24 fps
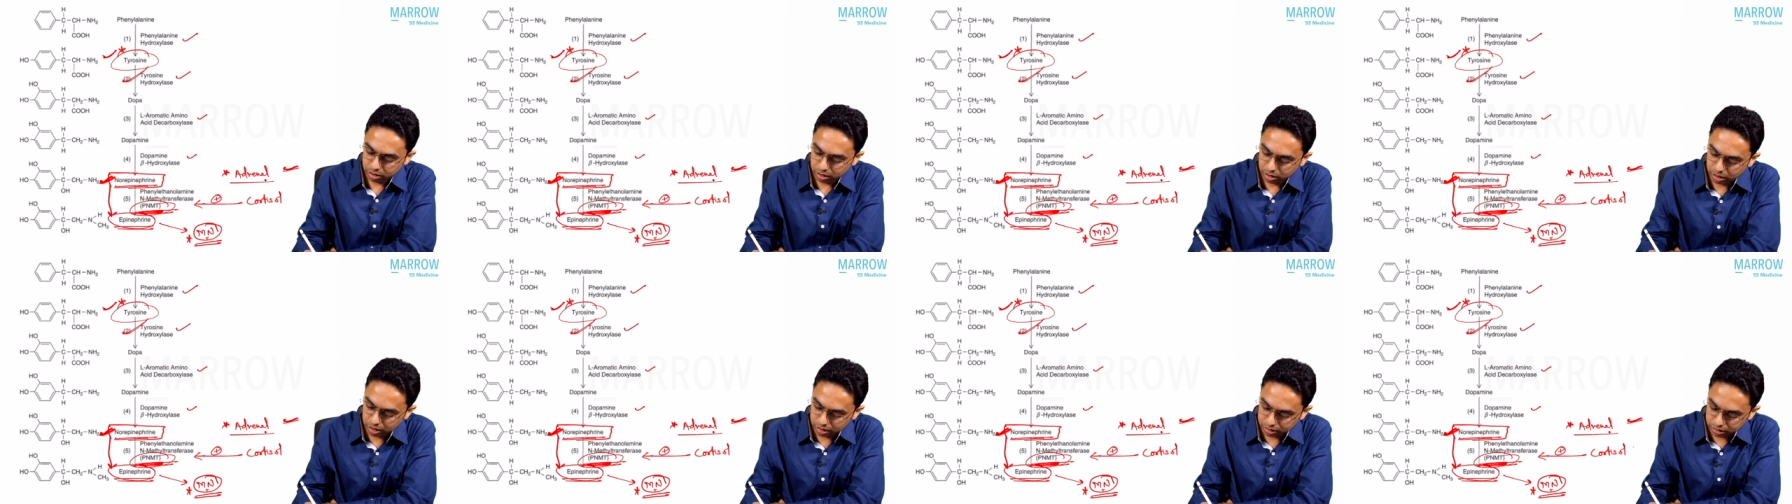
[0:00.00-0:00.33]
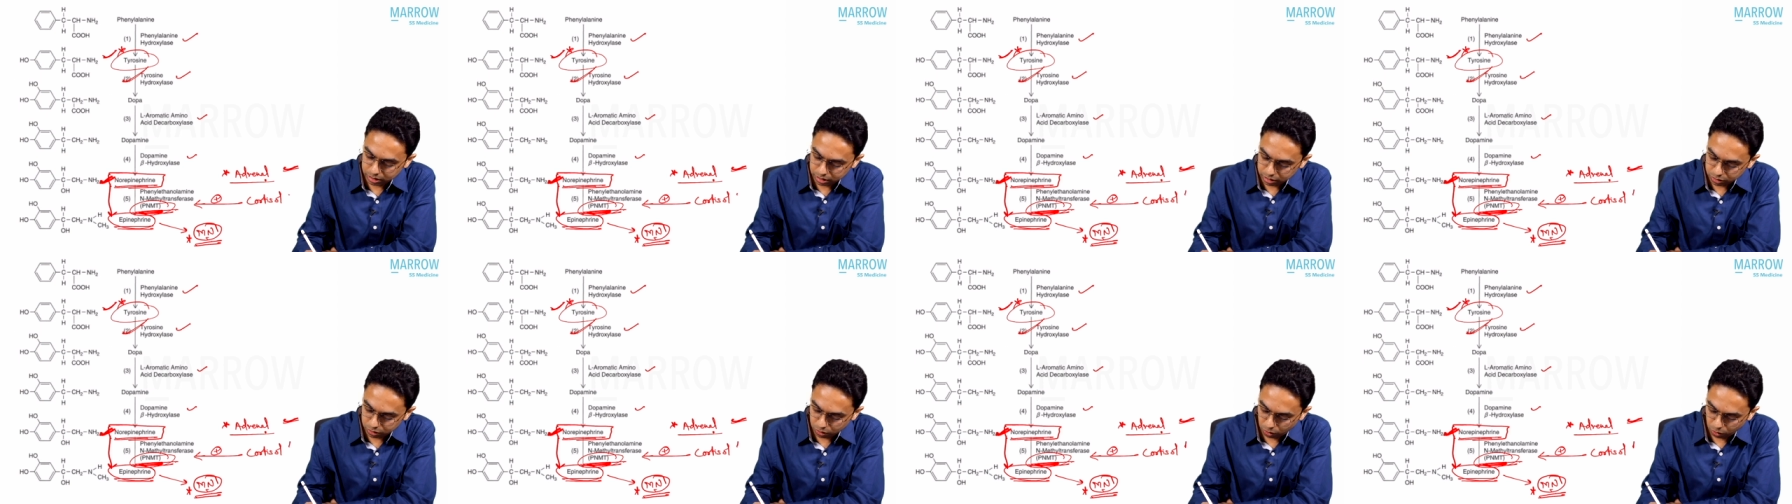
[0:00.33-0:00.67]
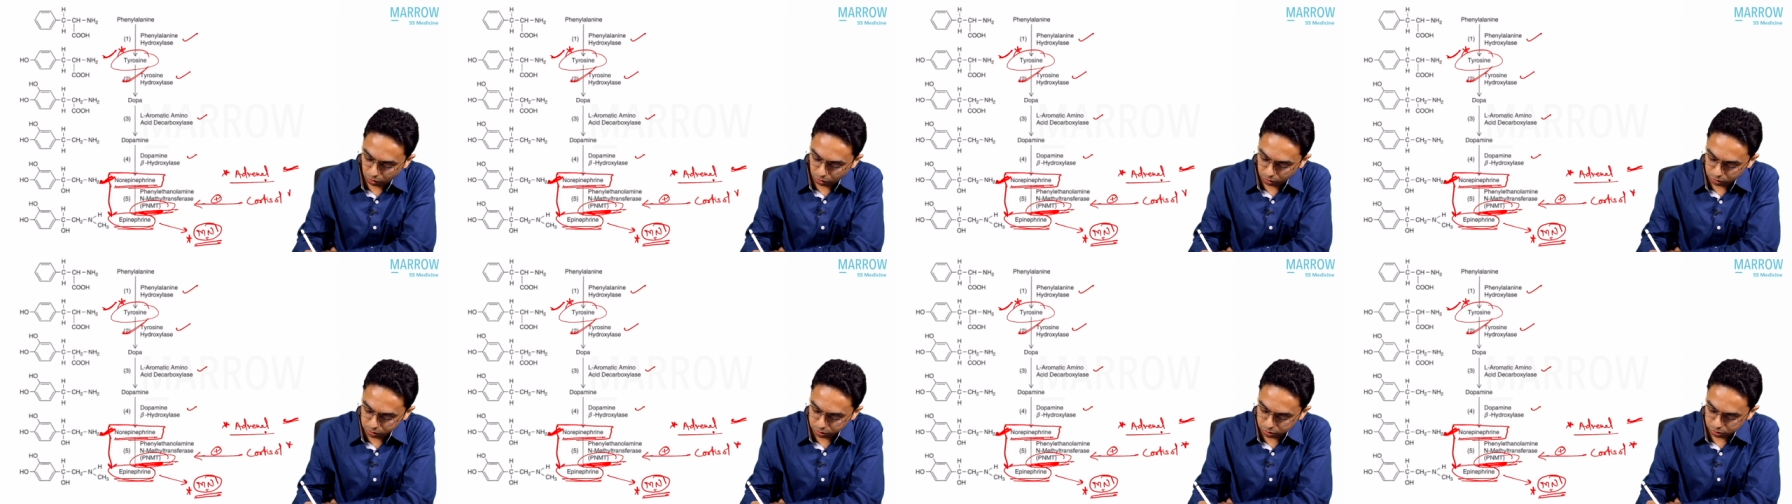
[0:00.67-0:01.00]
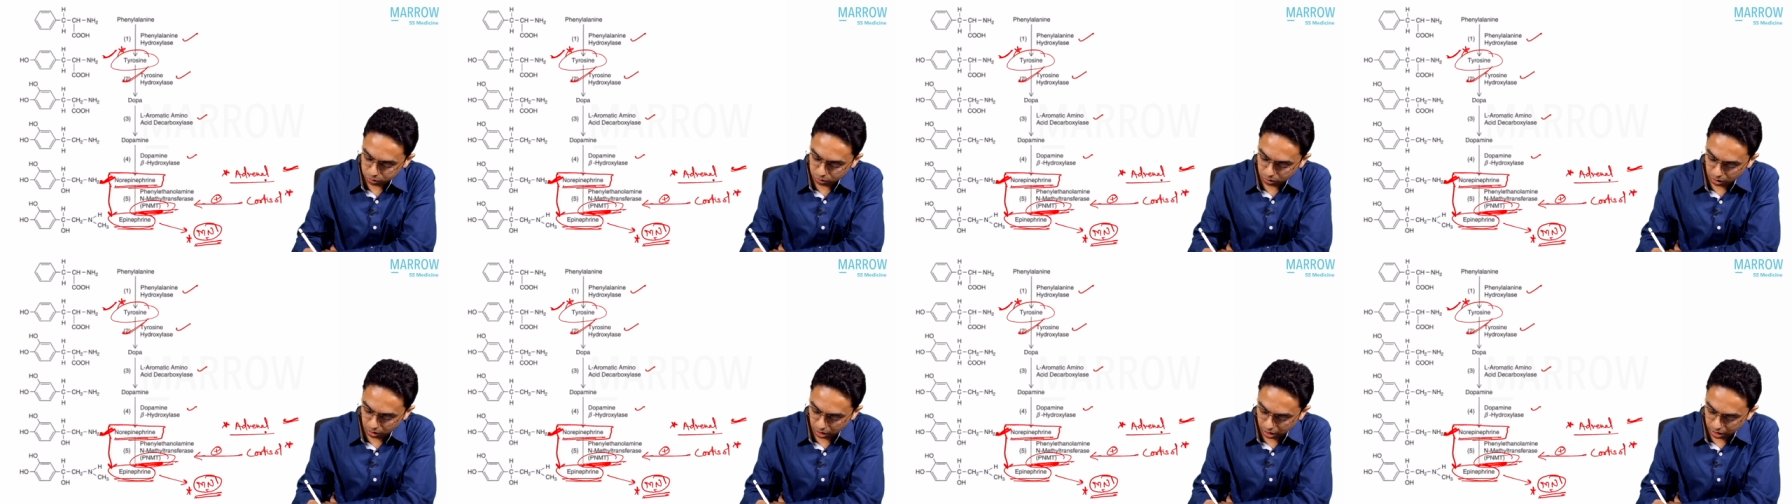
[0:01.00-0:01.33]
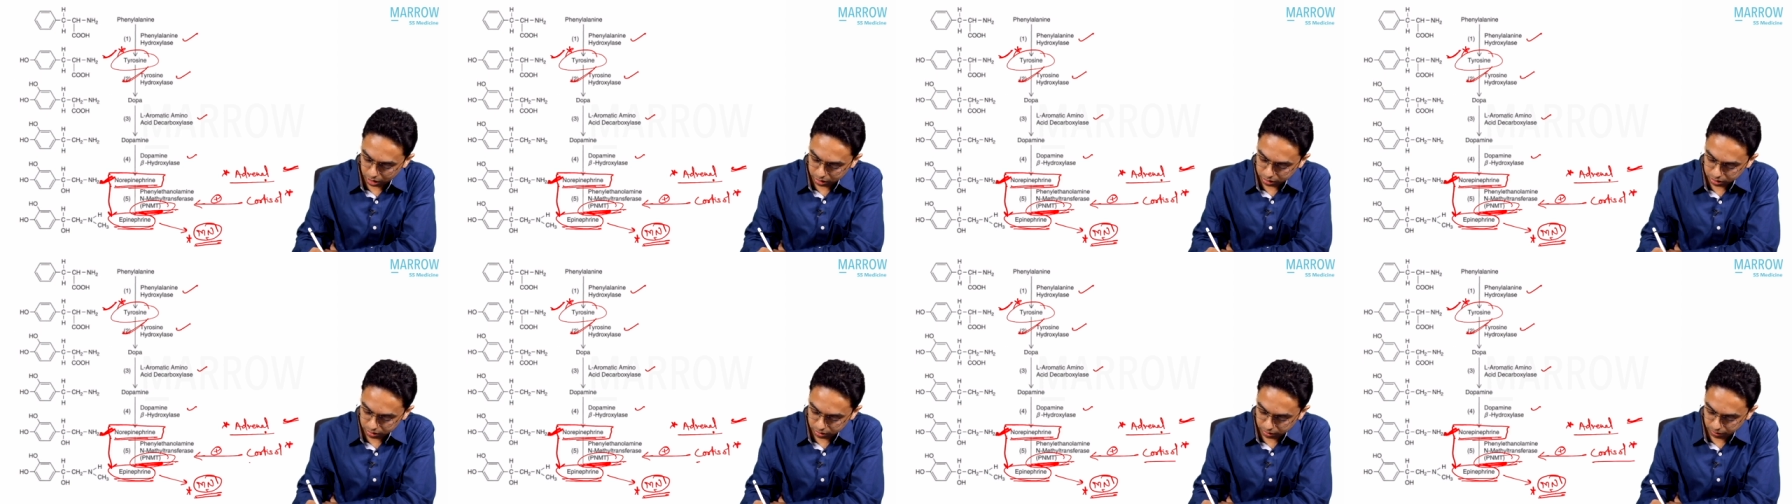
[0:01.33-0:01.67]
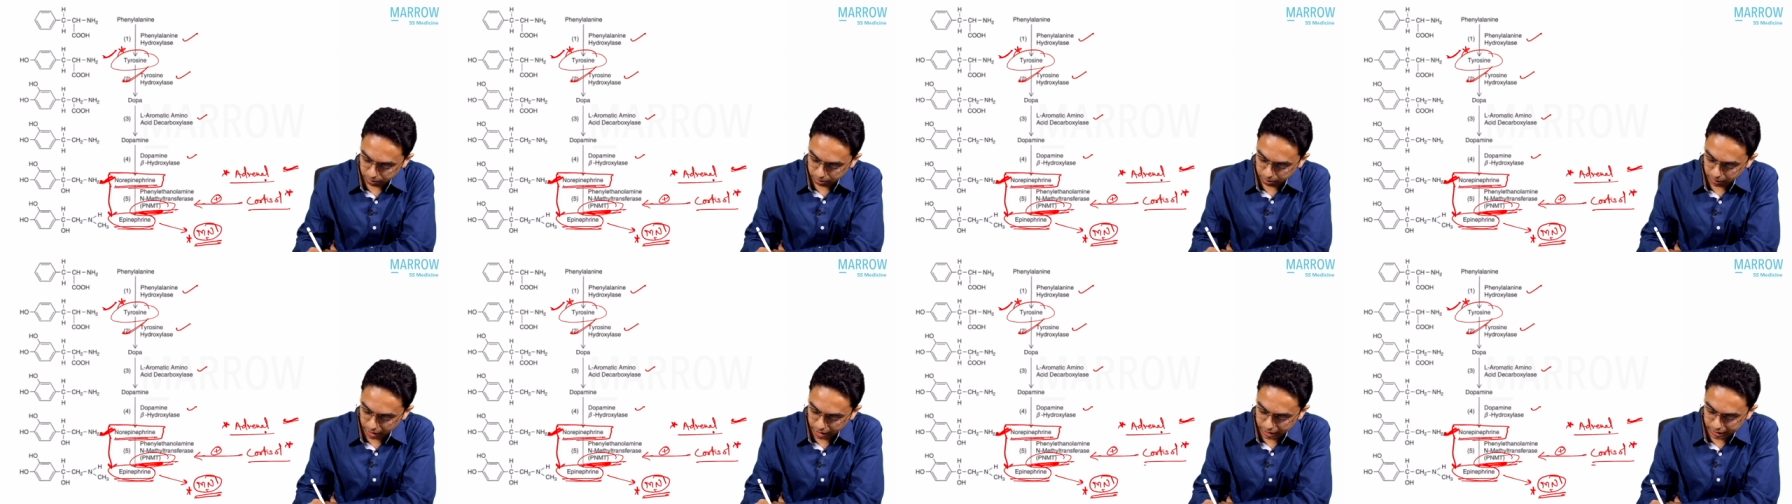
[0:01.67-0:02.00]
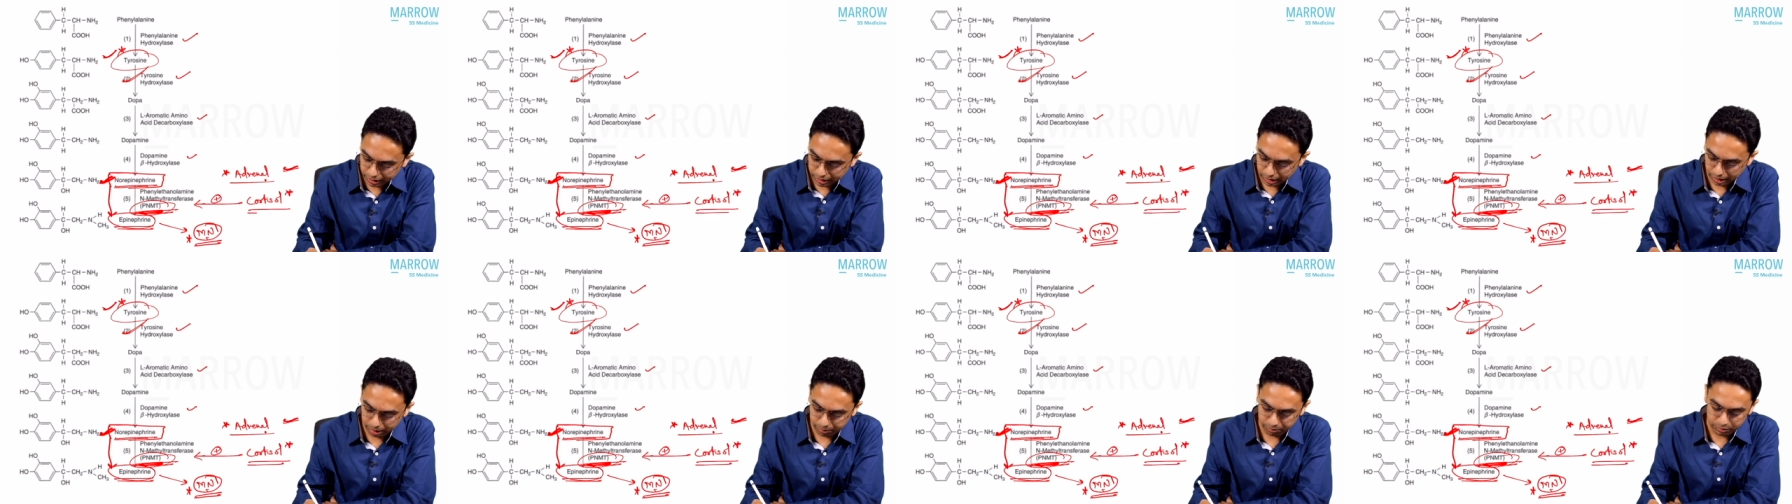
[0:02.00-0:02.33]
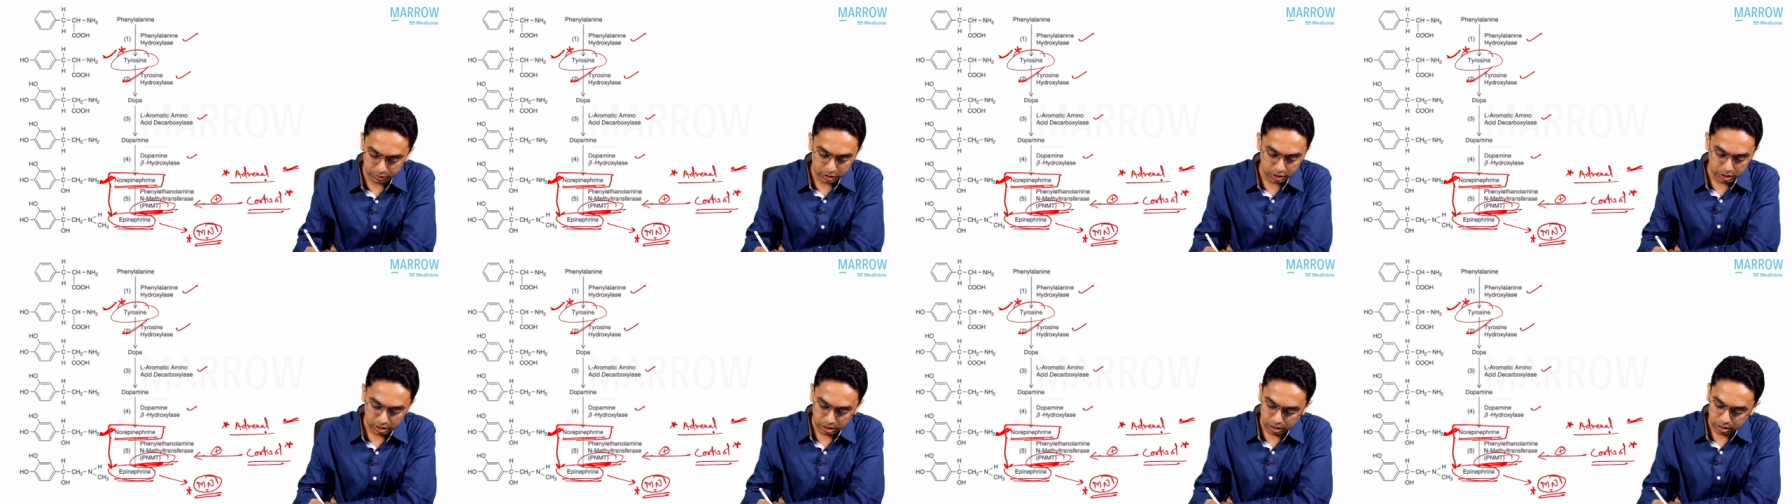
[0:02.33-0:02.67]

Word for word: This is also asked many times.